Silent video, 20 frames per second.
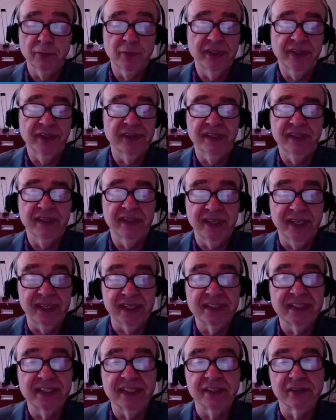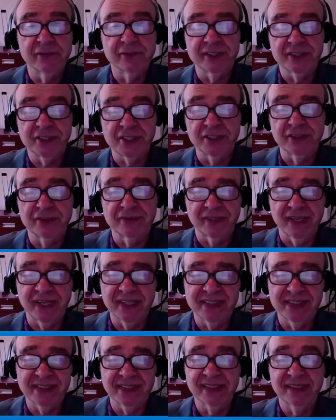editing original
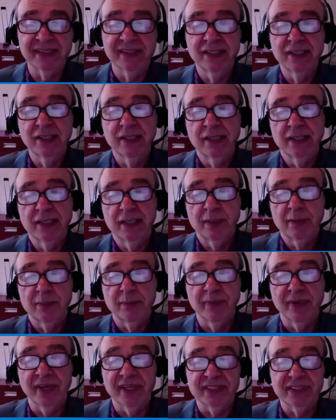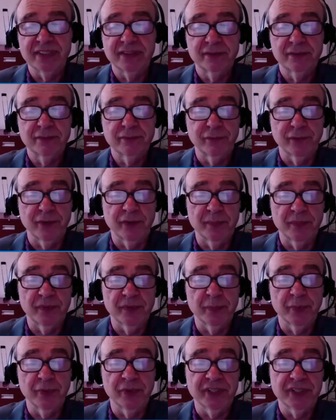writing, but from the
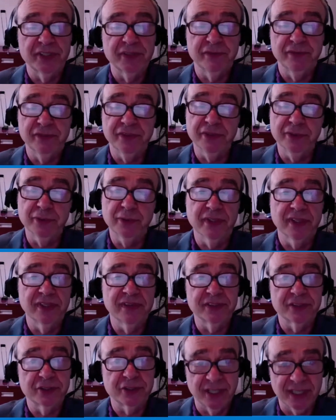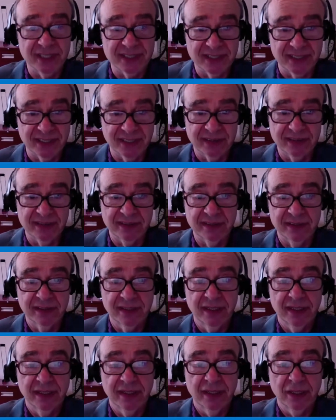point of view of a translator,
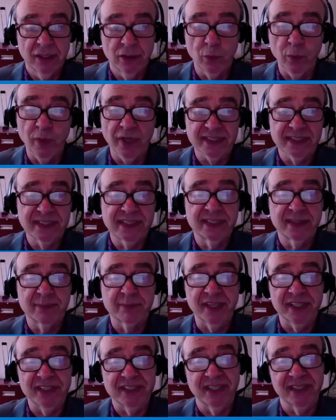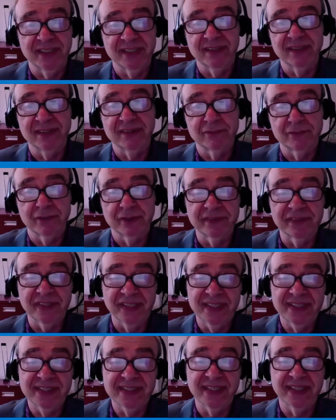whence my title,
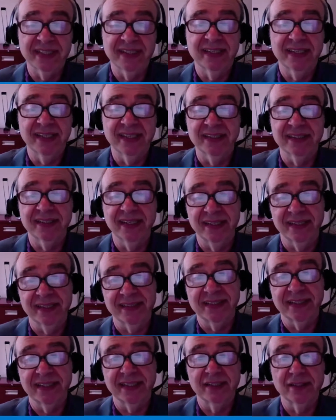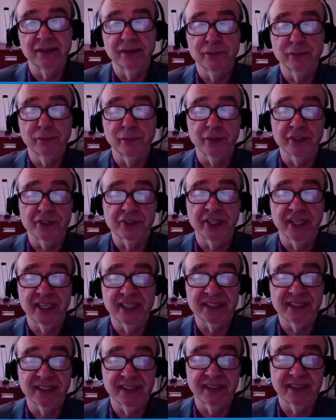Revising and Editing for
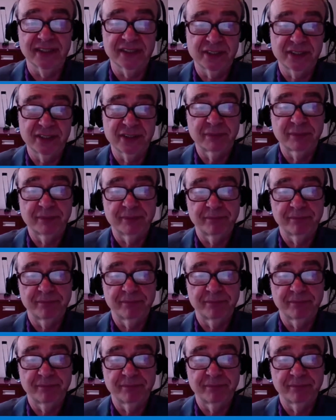Translators.